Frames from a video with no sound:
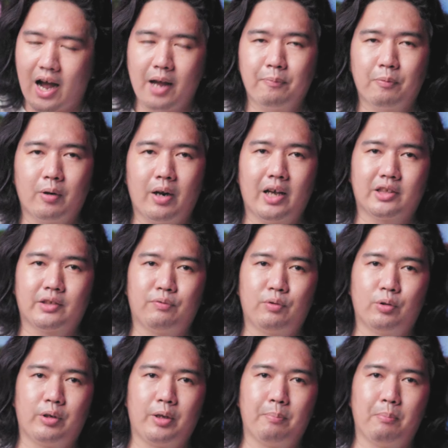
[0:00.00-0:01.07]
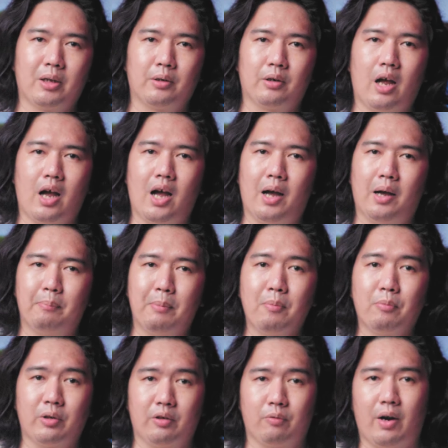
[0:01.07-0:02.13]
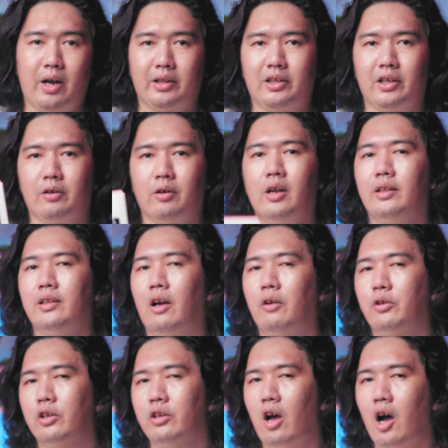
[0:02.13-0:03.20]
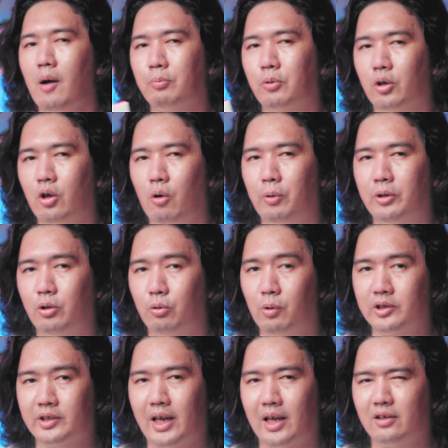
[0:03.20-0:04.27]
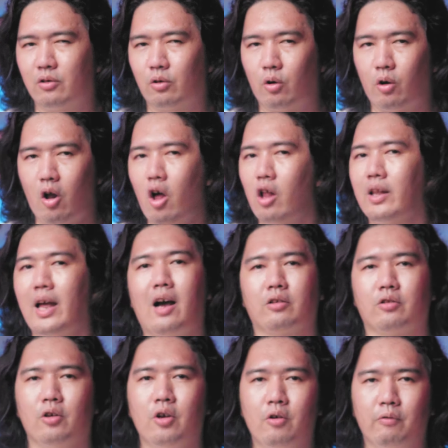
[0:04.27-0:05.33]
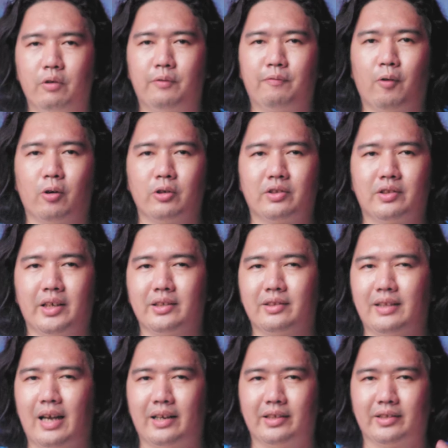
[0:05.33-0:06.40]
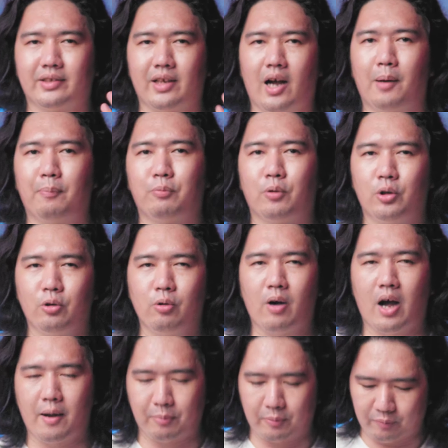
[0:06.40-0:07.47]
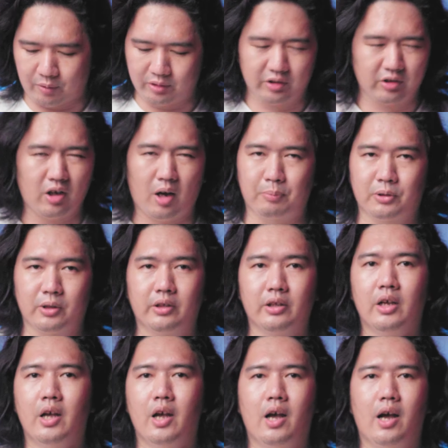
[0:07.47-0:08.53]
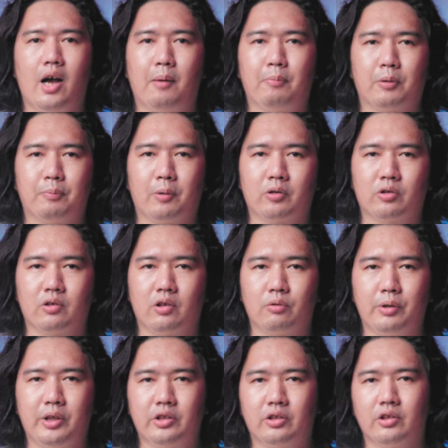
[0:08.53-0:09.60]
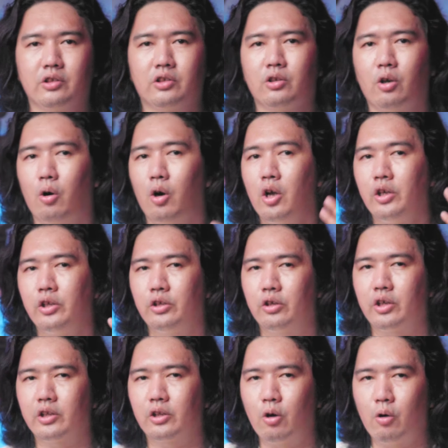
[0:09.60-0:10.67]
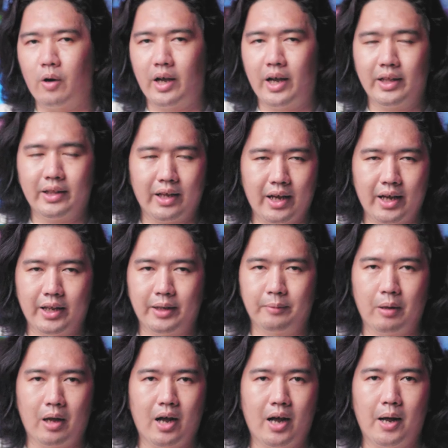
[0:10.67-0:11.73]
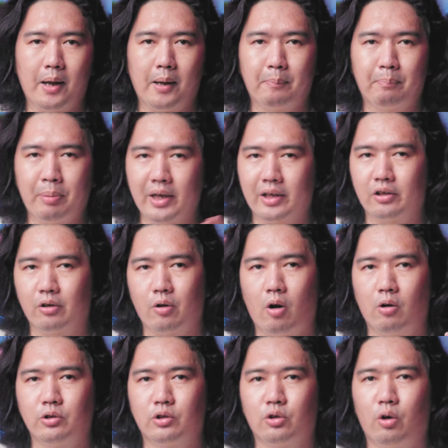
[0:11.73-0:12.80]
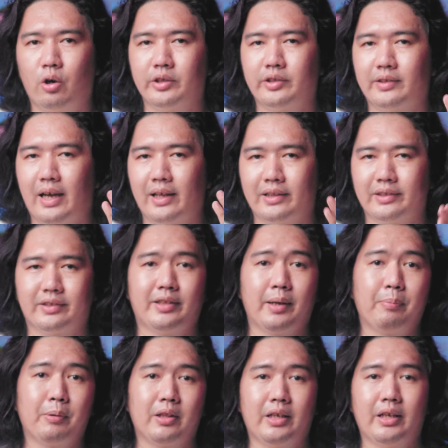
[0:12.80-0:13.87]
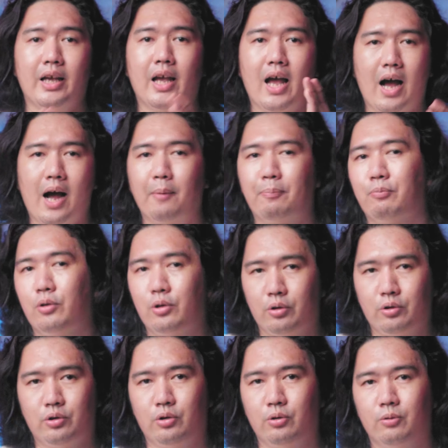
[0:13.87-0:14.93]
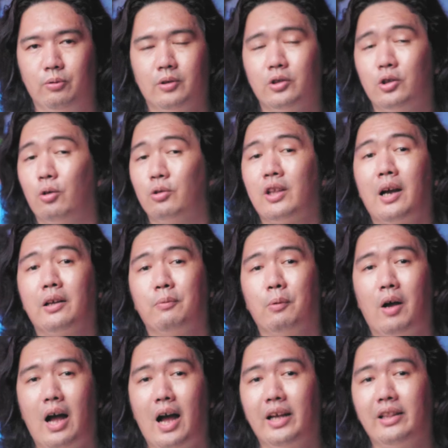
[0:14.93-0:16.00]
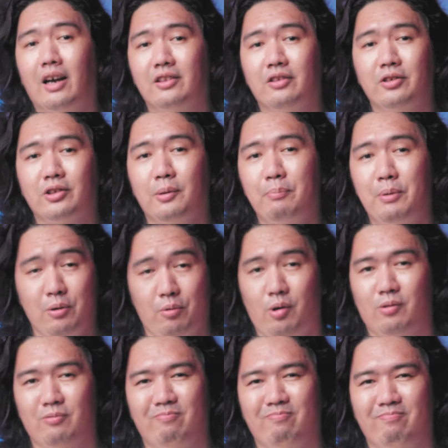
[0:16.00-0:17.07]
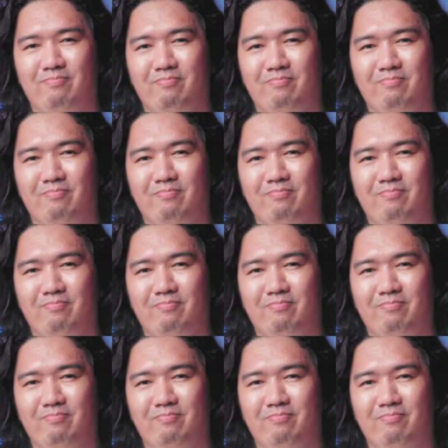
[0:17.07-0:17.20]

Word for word: HyperX Fury mother, uh, memory right here. Now you can opt to go with dual channel or all out with 4 sticks. That is up to you. I prefer this option uh, for personal reasons. So you can go ahead and uh, pick your own choice. That is definitely up to you. So title hide under some bureau.